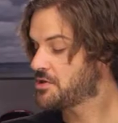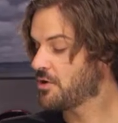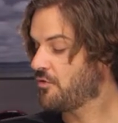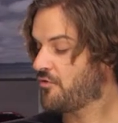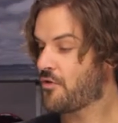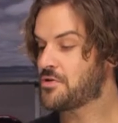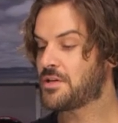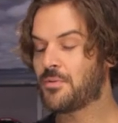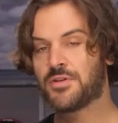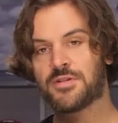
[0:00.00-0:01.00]
So first
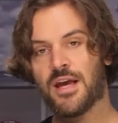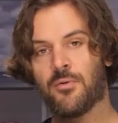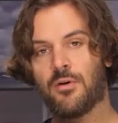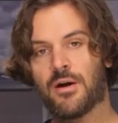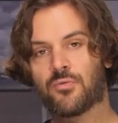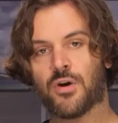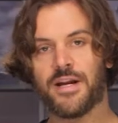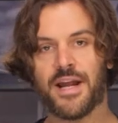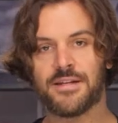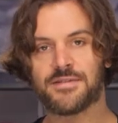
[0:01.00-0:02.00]
up on the table on my
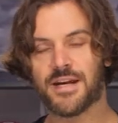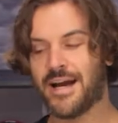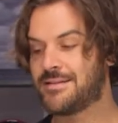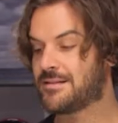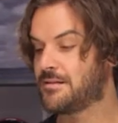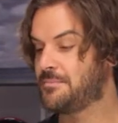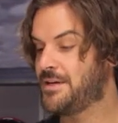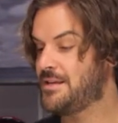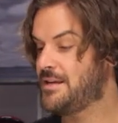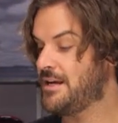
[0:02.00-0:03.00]
right hand side is going to
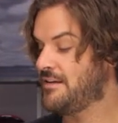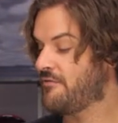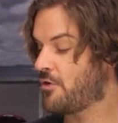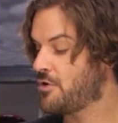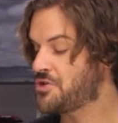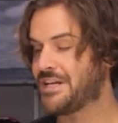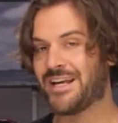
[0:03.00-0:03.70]
be the inversion